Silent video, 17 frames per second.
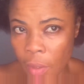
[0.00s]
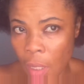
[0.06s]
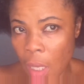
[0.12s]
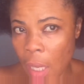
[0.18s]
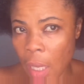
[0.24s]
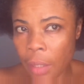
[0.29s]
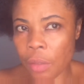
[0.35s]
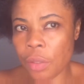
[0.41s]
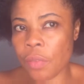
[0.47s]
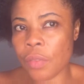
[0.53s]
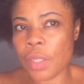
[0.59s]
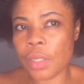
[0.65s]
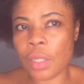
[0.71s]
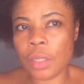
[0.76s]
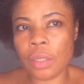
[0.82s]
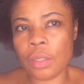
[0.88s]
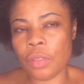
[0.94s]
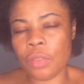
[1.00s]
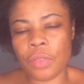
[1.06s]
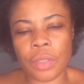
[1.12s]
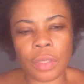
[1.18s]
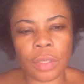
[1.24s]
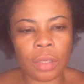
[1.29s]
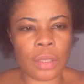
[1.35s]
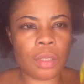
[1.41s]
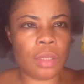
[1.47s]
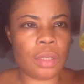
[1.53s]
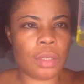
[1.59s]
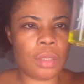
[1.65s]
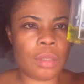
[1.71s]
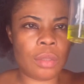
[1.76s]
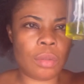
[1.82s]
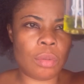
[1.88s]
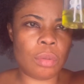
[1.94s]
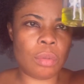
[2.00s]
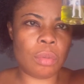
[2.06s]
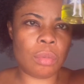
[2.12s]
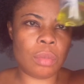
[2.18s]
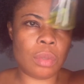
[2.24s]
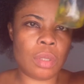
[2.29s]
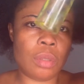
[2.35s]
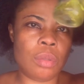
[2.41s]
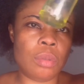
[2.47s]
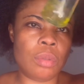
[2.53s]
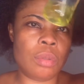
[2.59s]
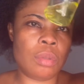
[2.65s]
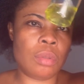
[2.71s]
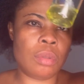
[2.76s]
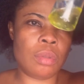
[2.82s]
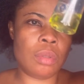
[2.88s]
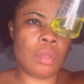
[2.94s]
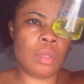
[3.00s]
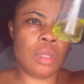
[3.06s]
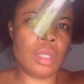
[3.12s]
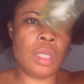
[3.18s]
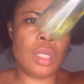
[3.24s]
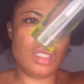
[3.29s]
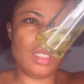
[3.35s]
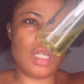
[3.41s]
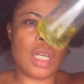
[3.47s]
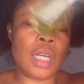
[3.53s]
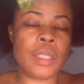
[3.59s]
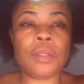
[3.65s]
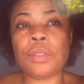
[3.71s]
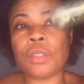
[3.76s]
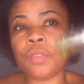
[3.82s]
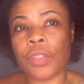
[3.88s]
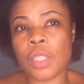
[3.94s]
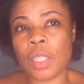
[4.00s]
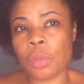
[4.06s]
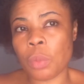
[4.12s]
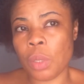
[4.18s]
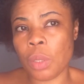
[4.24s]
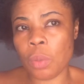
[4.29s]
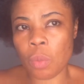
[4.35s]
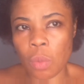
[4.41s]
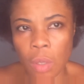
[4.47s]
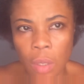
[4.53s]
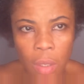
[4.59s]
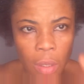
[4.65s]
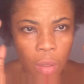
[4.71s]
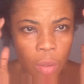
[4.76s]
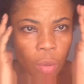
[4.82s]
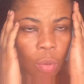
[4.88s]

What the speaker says: I don't know if there's any difference in it. So I don't know. I don't know if it actually works.